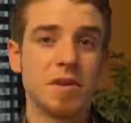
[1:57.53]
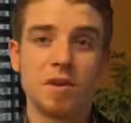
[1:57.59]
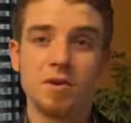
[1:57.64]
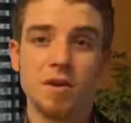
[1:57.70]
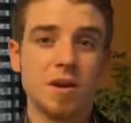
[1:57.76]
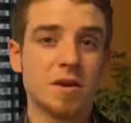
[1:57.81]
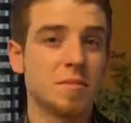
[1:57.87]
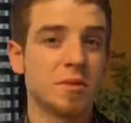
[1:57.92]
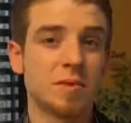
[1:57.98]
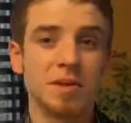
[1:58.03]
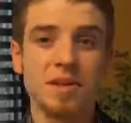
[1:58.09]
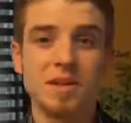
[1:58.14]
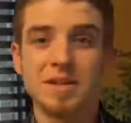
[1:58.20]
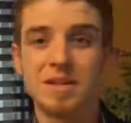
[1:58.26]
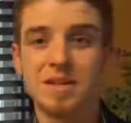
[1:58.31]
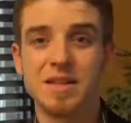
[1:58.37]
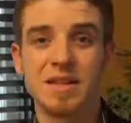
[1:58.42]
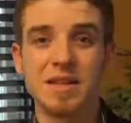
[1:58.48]
the
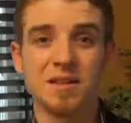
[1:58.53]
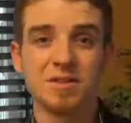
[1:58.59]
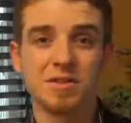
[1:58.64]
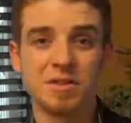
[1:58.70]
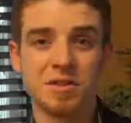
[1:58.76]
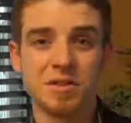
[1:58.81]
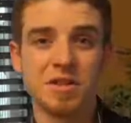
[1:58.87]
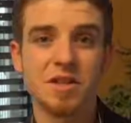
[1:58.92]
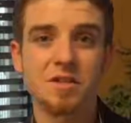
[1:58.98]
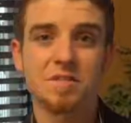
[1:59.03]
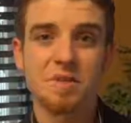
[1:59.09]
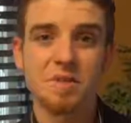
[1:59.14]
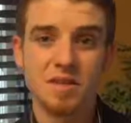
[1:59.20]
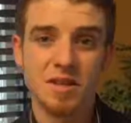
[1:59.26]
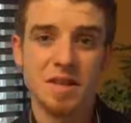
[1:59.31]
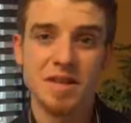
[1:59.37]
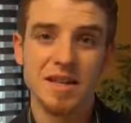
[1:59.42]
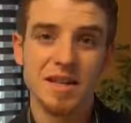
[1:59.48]
credibility isn't there. So you need
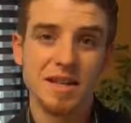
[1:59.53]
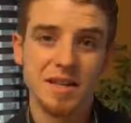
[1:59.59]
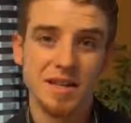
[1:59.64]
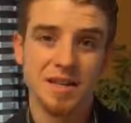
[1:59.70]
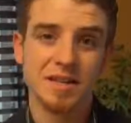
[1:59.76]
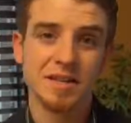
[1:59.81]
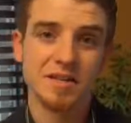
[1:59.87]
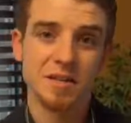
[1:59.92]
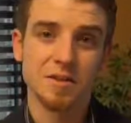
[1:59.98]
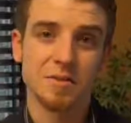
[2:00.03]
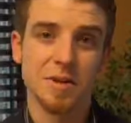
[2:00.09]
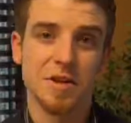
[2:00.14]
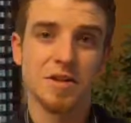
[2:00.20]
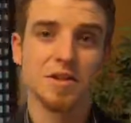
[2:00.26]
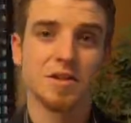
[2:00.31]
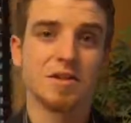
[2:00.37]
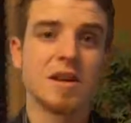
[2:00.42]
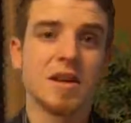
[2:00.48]
to take that into
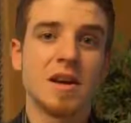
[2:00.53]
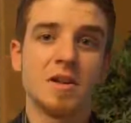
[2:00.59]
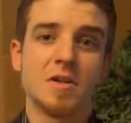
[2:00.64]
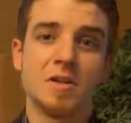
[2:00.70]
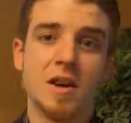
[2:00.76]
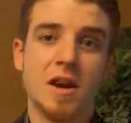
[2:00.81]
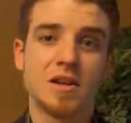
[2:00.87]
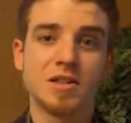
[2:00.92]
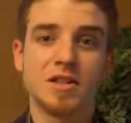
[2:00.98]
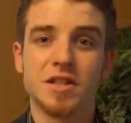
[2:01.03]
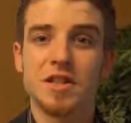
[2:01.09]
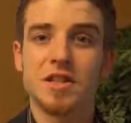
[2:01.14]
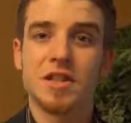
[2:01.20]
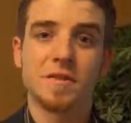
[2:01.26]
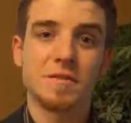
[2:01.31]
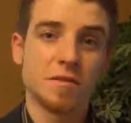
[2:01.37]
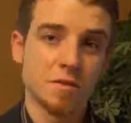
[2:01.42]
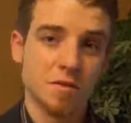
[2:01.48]
consideration. They're not just going
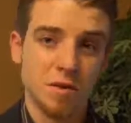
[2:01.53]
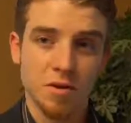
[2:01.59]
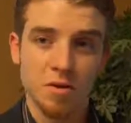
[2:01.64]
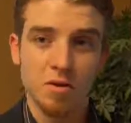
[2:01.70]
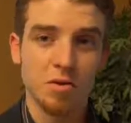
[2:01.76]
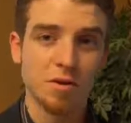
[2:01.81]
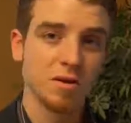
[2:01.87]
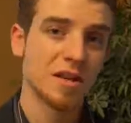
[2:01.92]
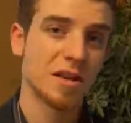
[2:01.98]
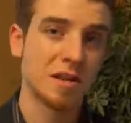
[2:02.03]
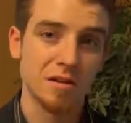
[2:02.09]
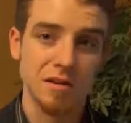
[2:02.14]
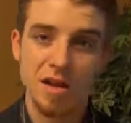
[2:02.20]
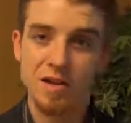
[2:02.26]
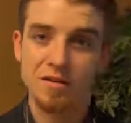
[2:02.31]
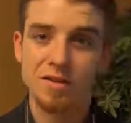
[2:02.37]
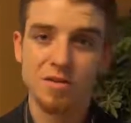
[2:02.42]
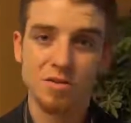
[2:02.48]
to give you their whole entire
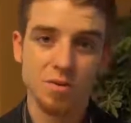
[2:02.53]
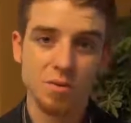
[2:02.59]
life